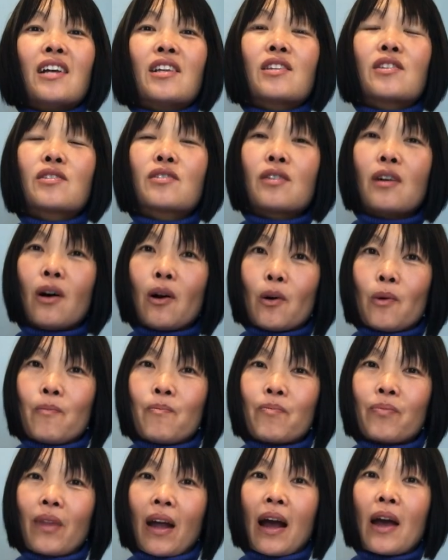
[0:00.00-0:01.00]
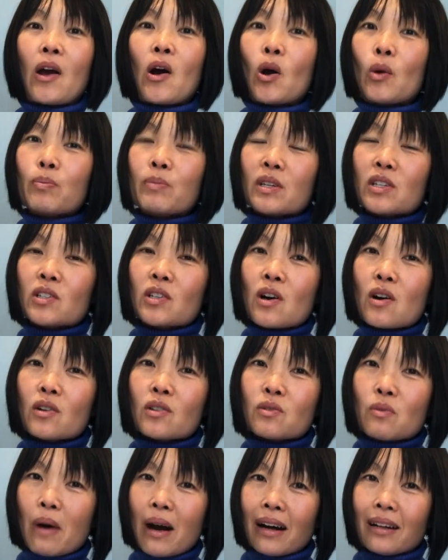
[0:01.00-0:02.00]
So, I hope this
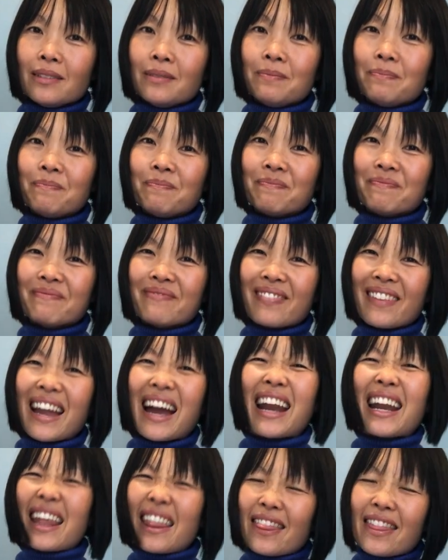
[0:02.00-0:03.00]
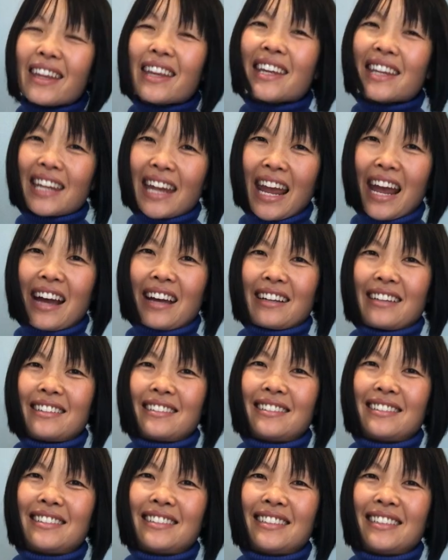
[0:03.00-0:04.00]
goes well, and I think it can.
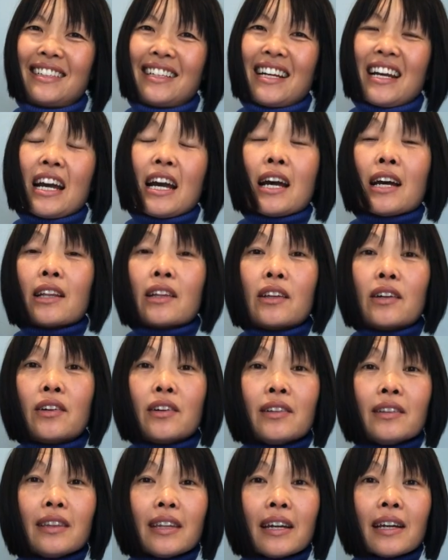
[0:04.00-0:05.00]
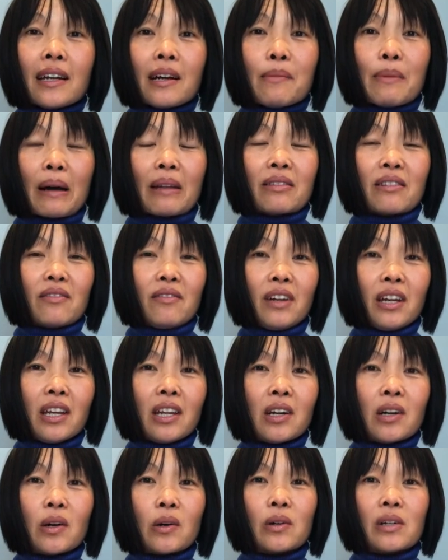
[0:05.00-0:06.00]
The good thing about the
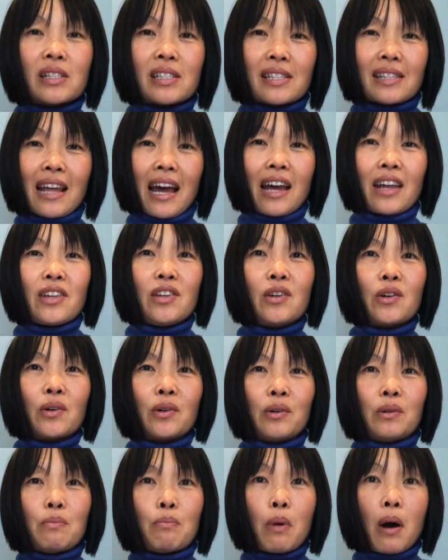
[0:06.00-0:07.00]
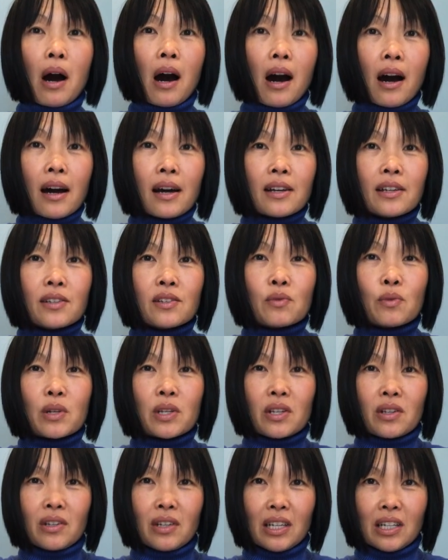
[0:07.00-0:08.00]
video is that you could pause
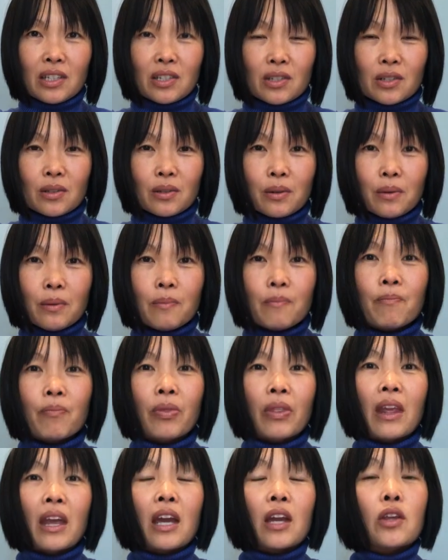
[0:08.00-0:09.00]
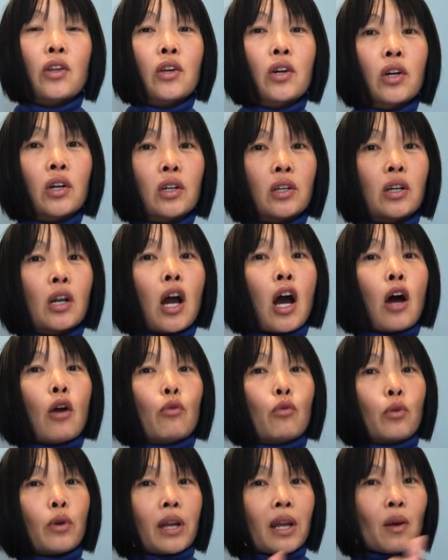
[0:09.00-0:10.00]
when you need to. You could
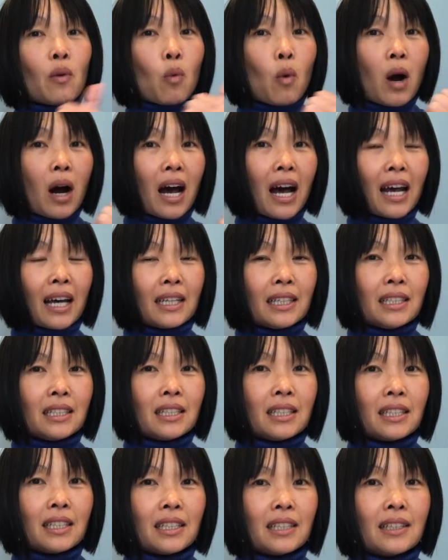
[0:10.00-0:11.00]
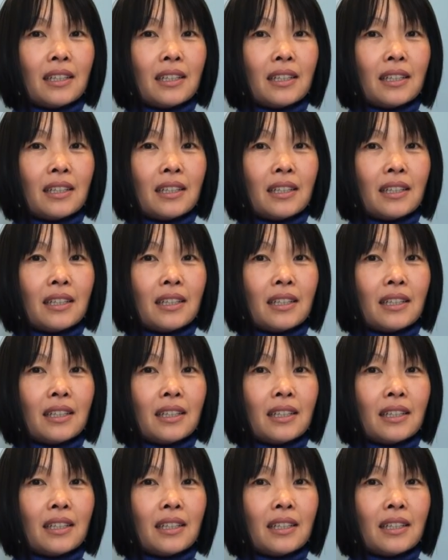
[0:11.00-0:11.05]
rewind